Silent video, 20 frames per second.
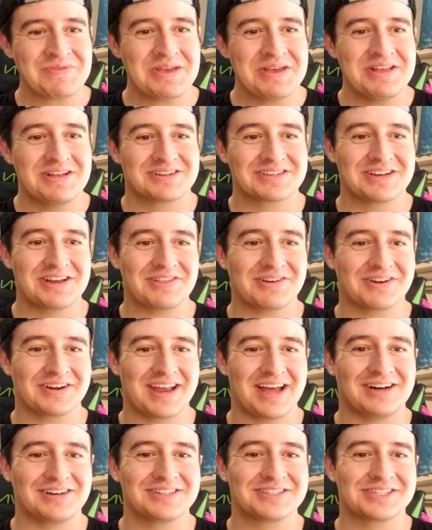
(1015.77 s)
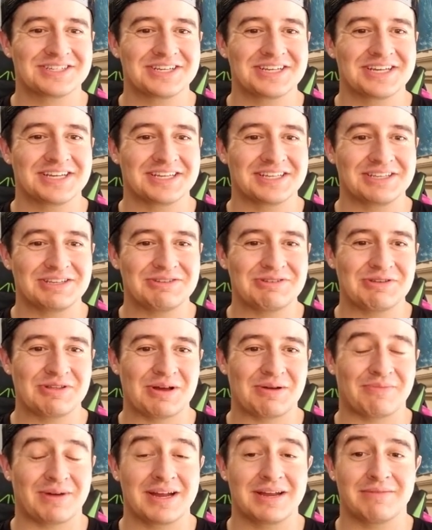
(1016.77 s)
There's another analogy
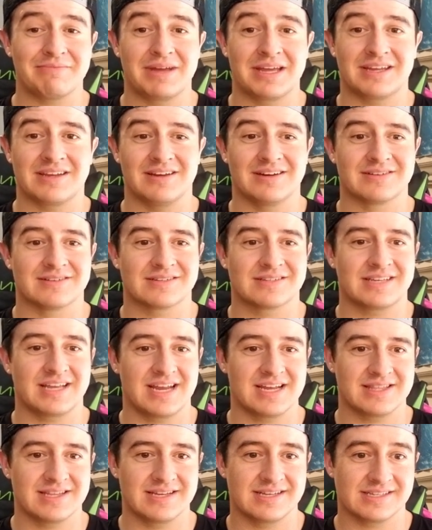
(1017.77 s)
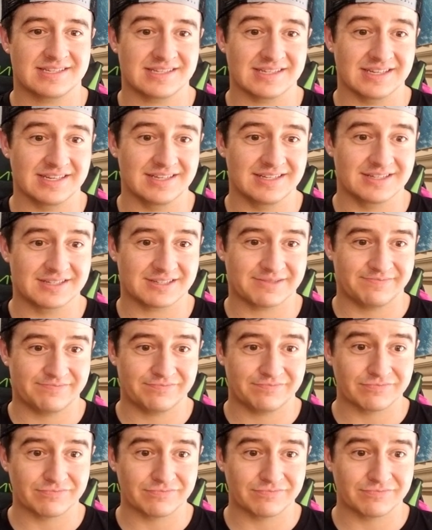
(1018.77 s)
that might make you understand this is,